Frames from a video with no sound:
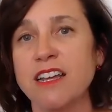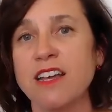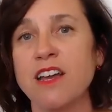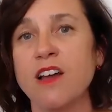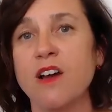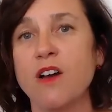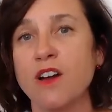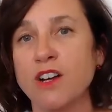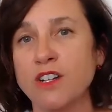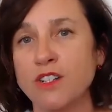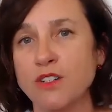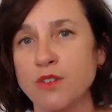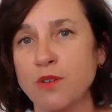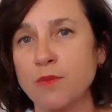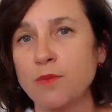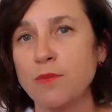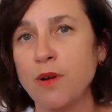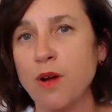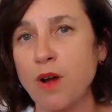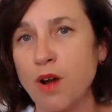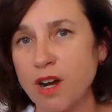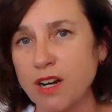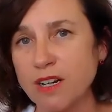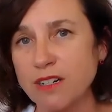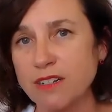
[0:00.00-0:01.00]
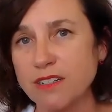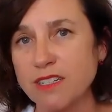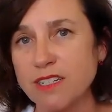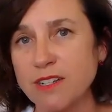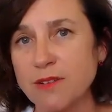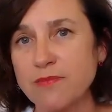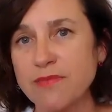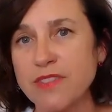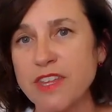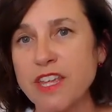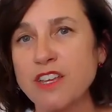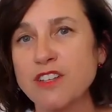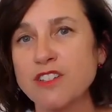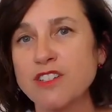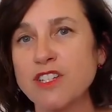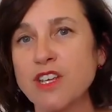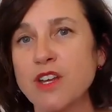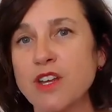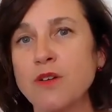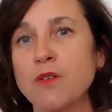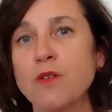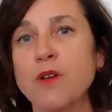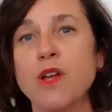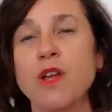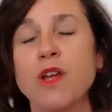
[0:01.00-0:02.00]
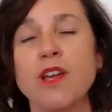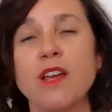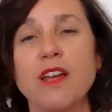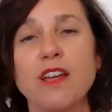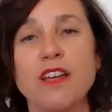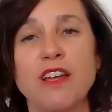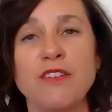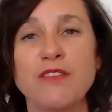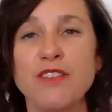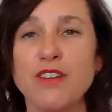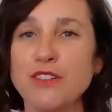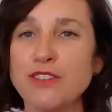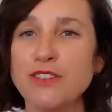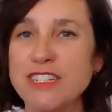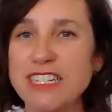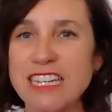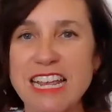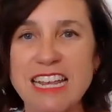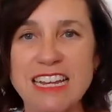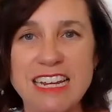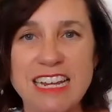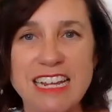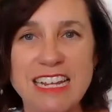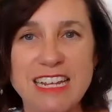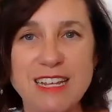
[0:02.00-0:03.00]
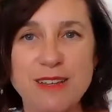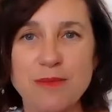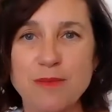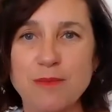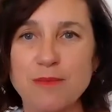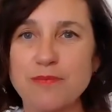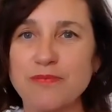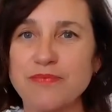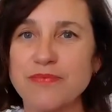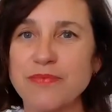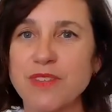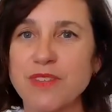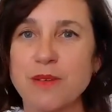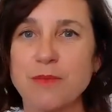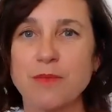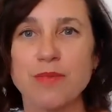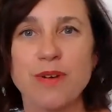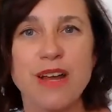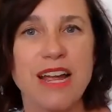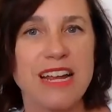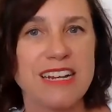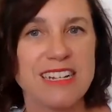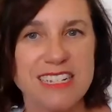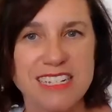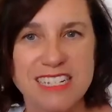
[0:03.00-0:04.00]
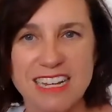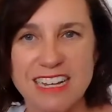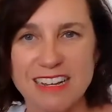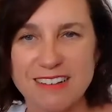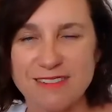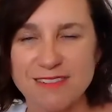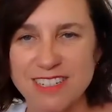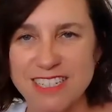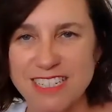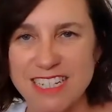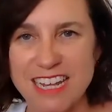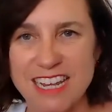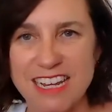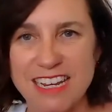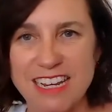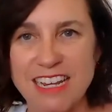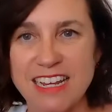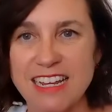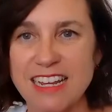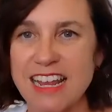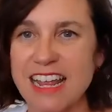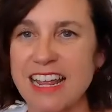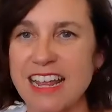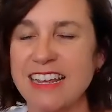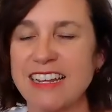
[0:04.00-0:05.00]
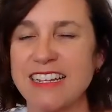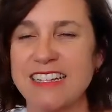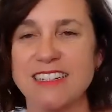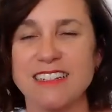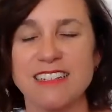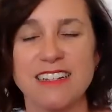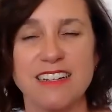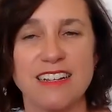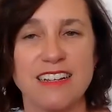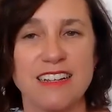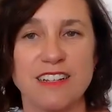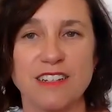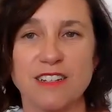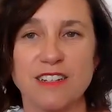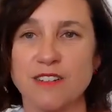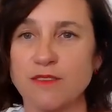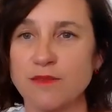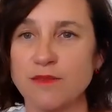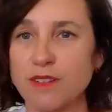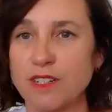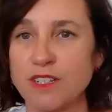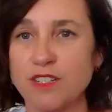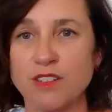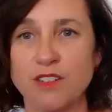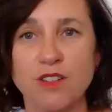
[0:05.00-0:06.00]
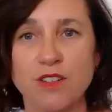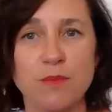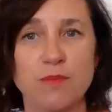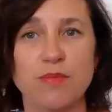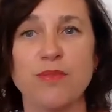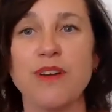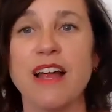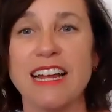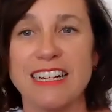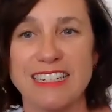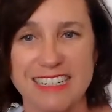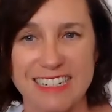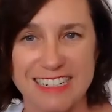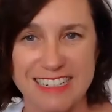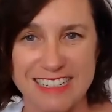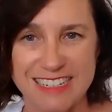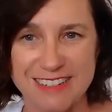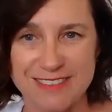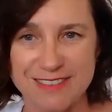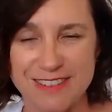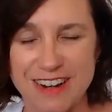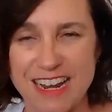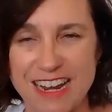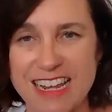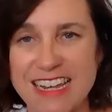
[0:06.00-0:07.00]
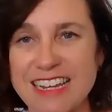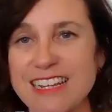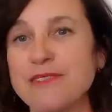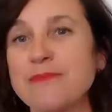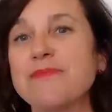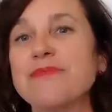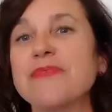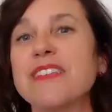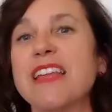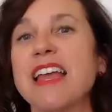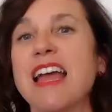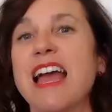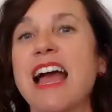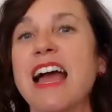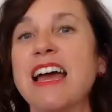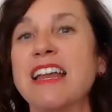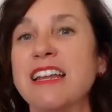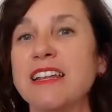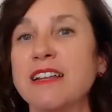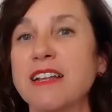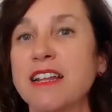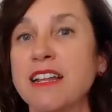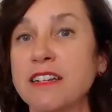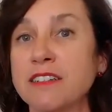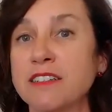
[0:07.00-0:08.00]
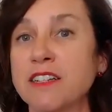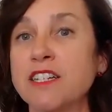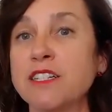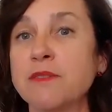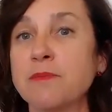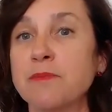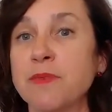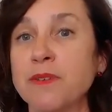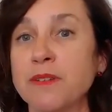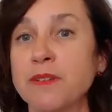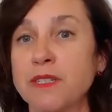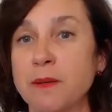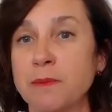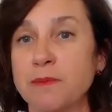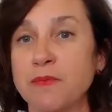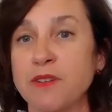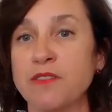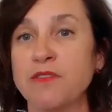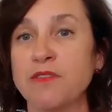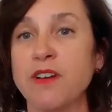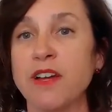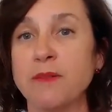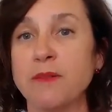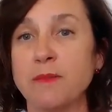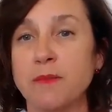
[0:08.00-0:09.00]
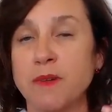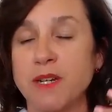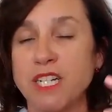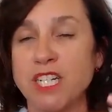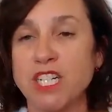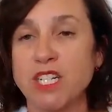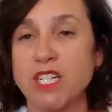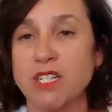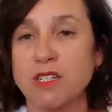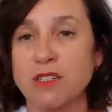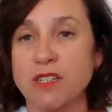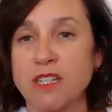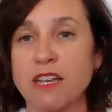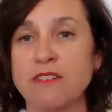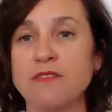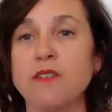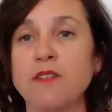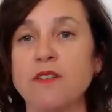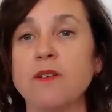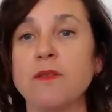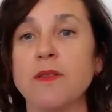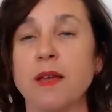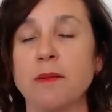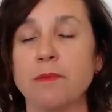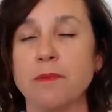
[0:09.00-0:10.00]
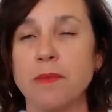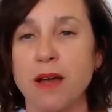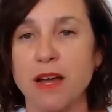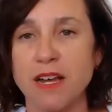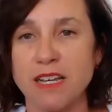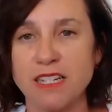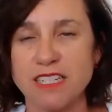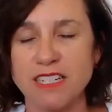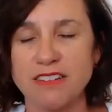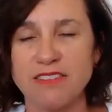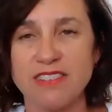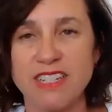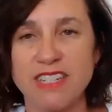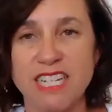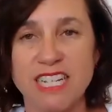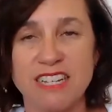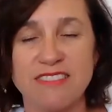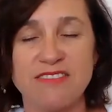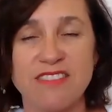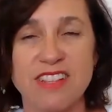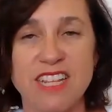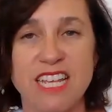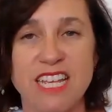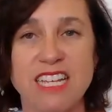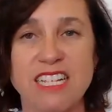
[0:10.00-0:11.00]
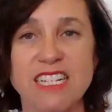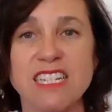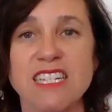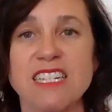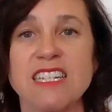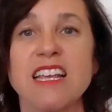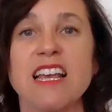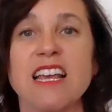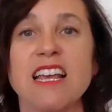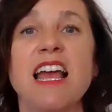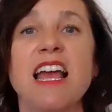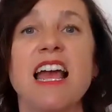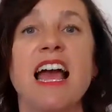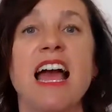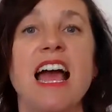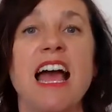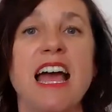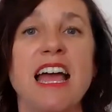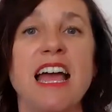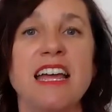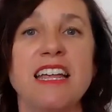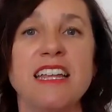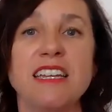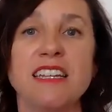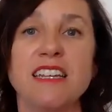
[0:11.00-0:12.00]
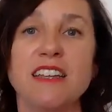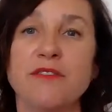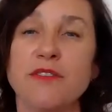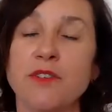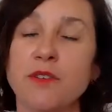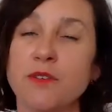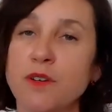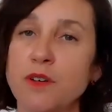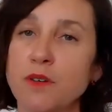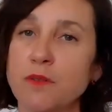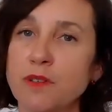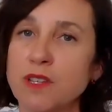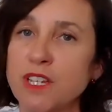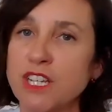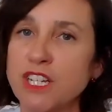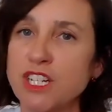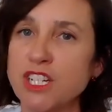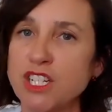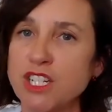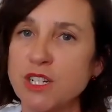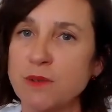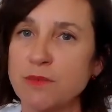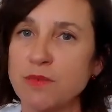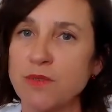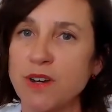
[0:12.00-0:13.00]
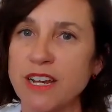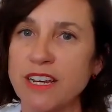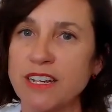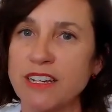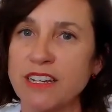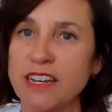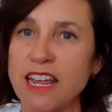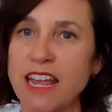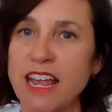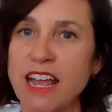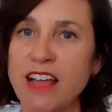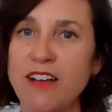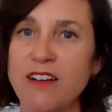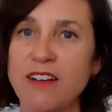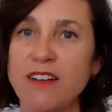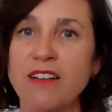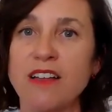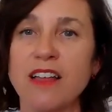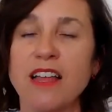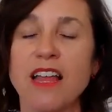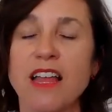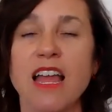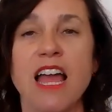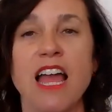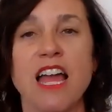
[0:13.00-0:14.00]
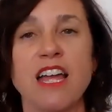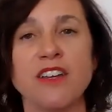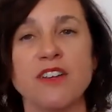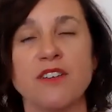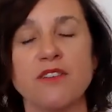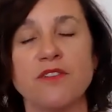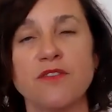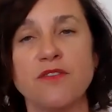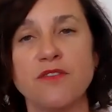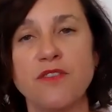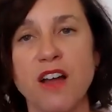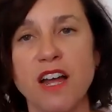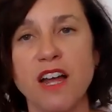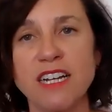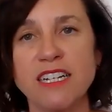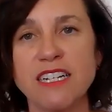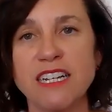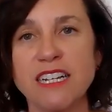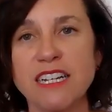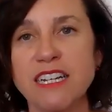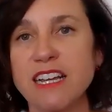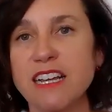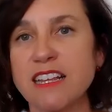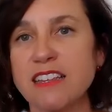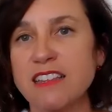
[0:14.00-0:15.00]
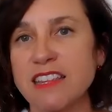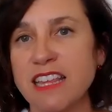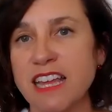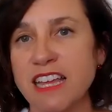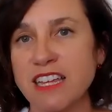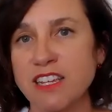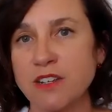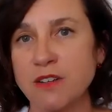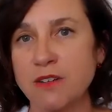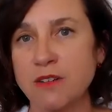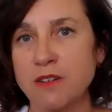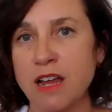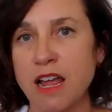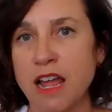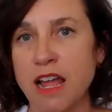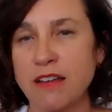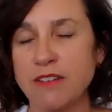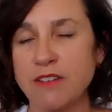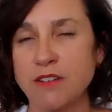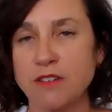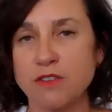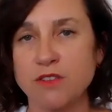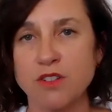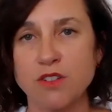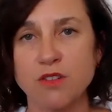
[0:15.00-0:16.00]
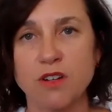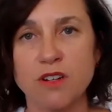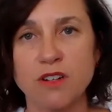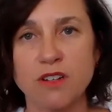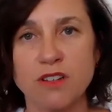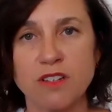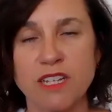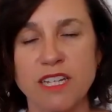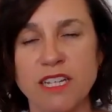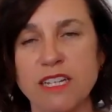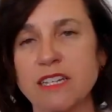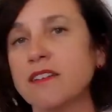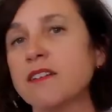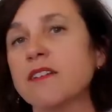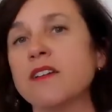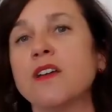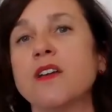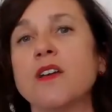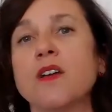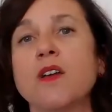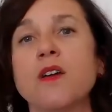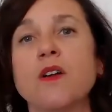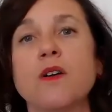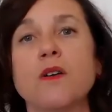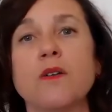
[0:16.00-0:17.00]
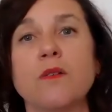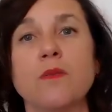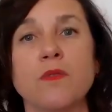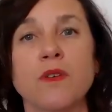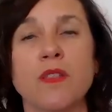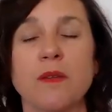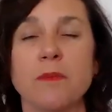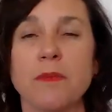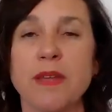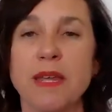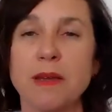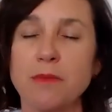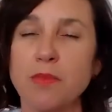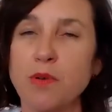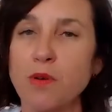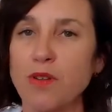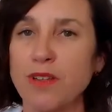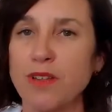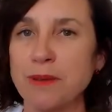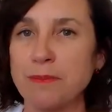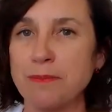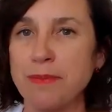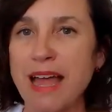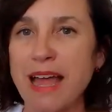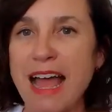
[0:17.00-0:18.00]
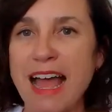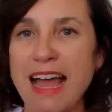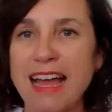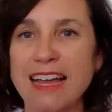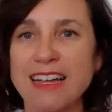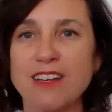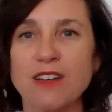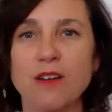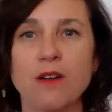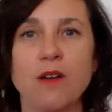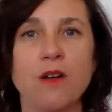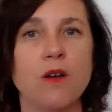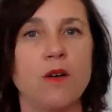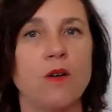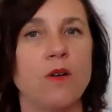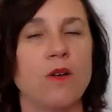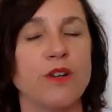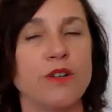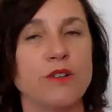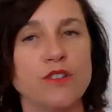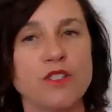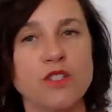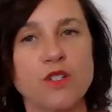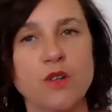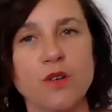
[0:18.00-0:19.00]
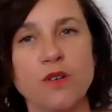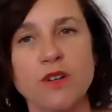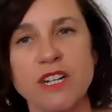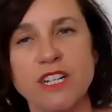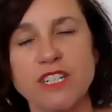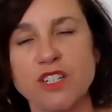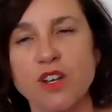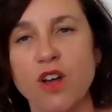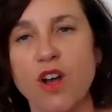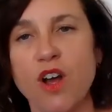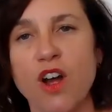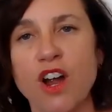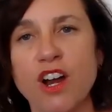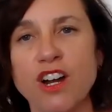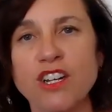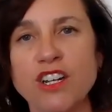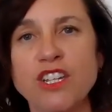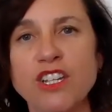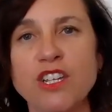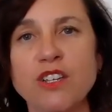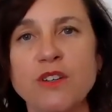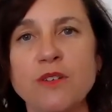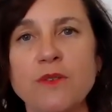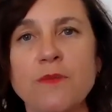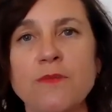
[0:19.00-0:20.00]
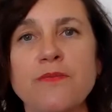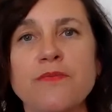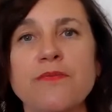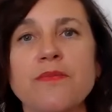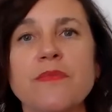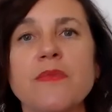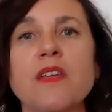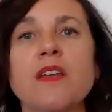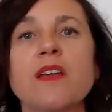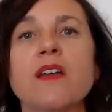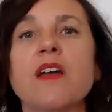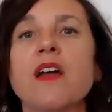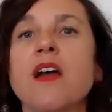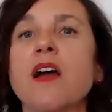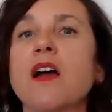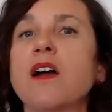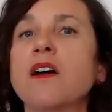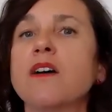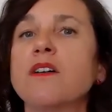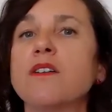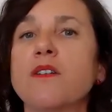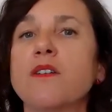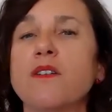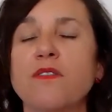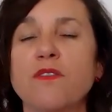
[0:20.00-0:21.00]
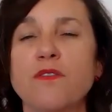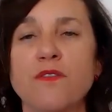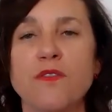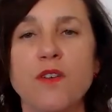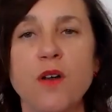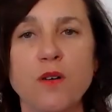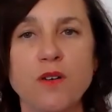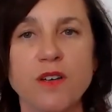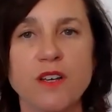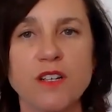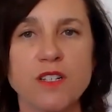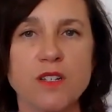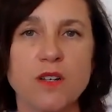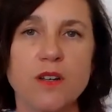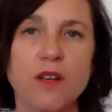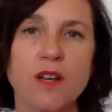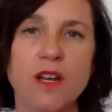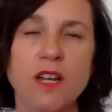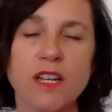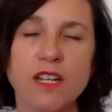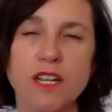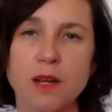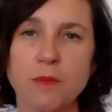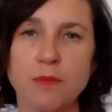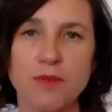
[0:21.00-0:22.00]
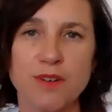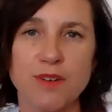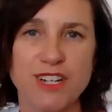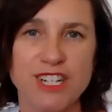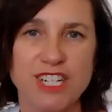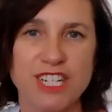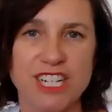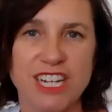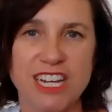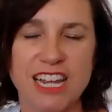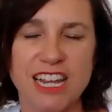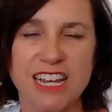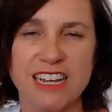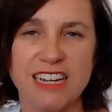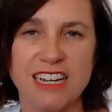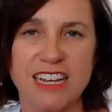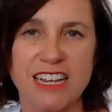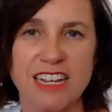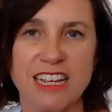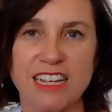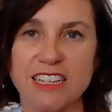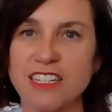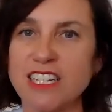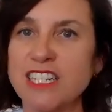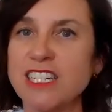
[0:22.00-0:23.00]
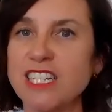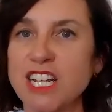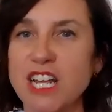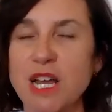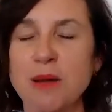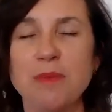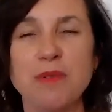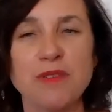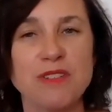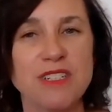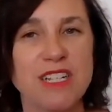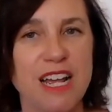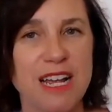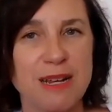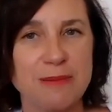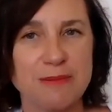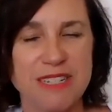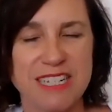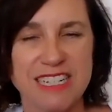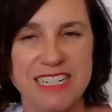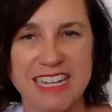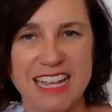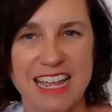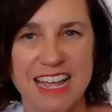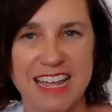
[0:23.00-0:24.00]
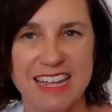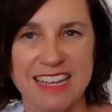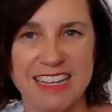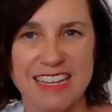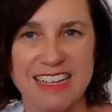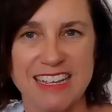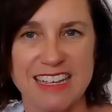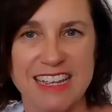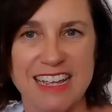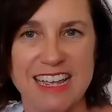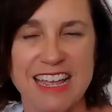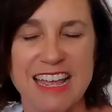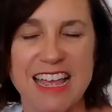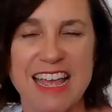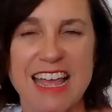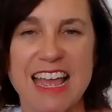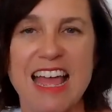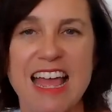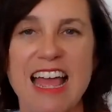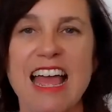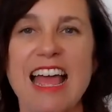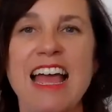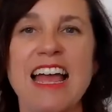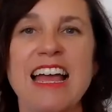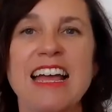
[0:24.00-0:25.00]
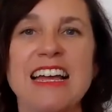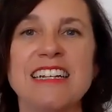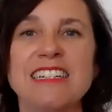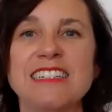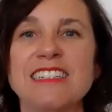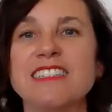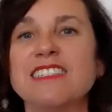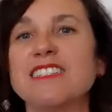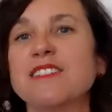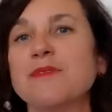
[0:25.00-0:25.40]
on your part. So if you're dating, practicing with dating, and it's good practice, right? And it does build up your vibrational level, that positiveness. And if you're in a relationship right now and you're finding that you're struggling with a man pulling back, or you're starting to argue, focus on appreciating at least a couple times a day. And